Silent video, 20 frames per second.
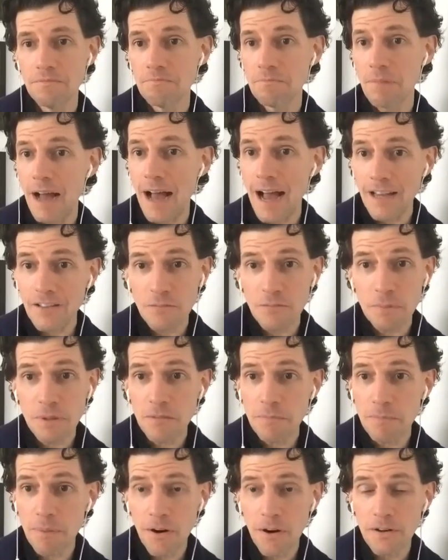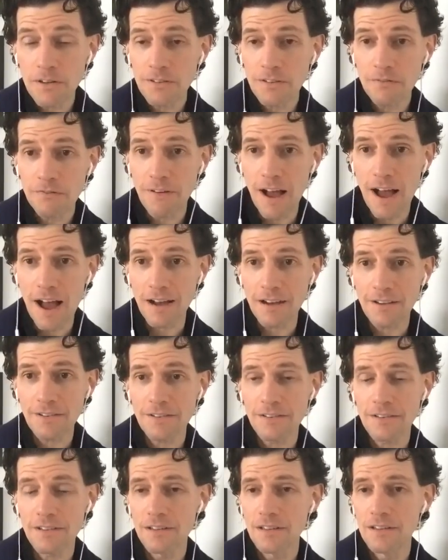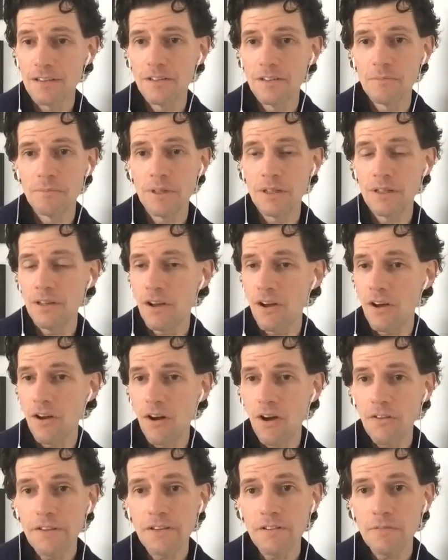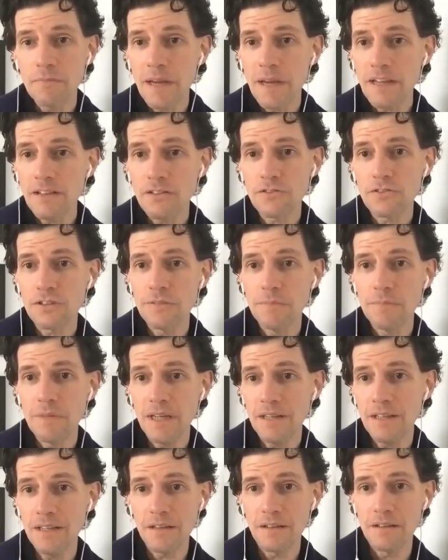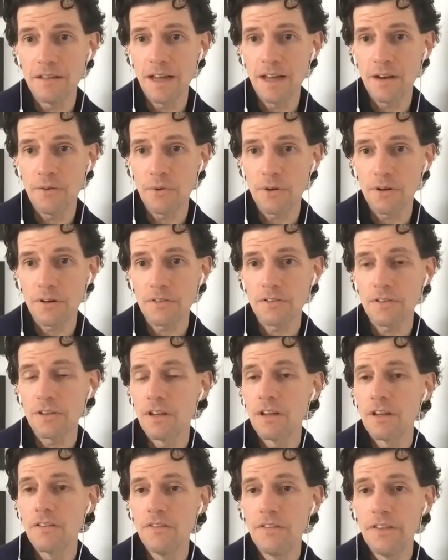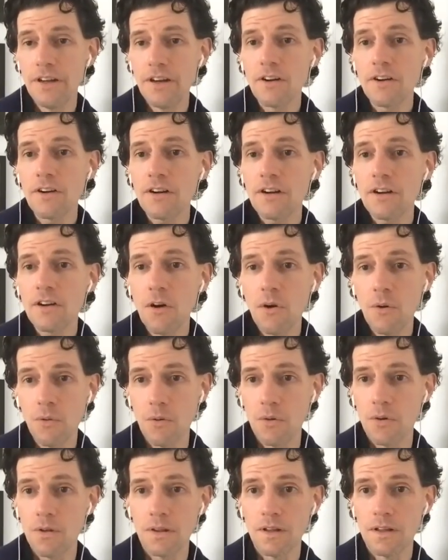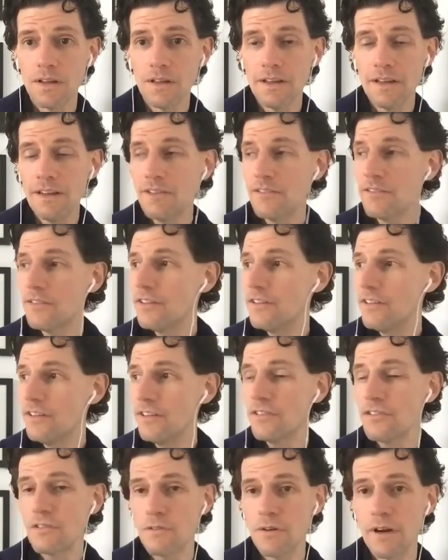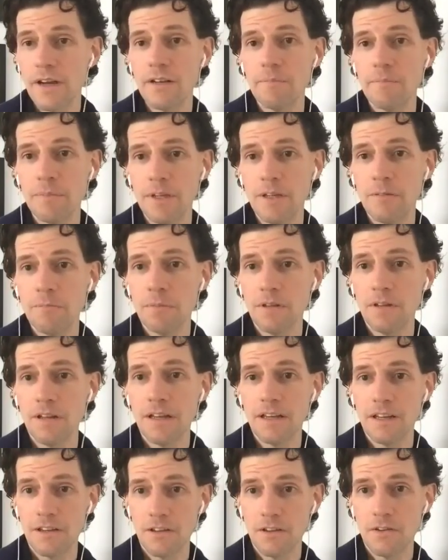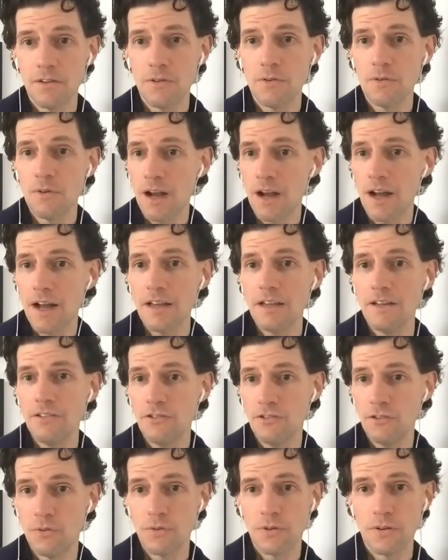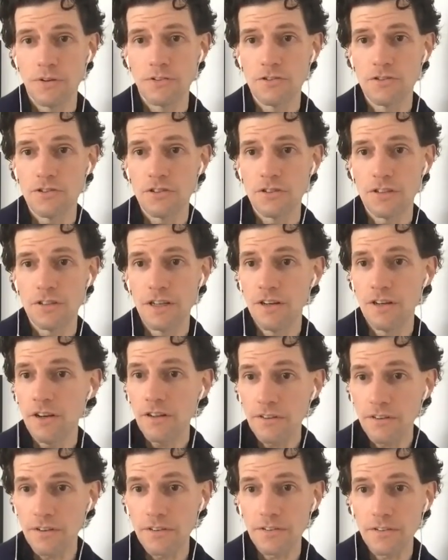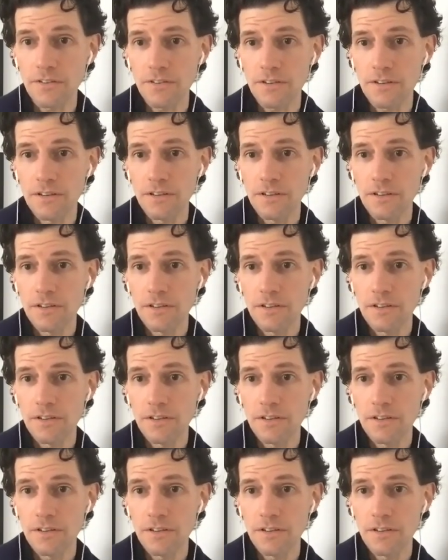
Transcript: possibly parts of Fox, but all these mainstream media networks, their goal is to discredit people like you, I, George, and others.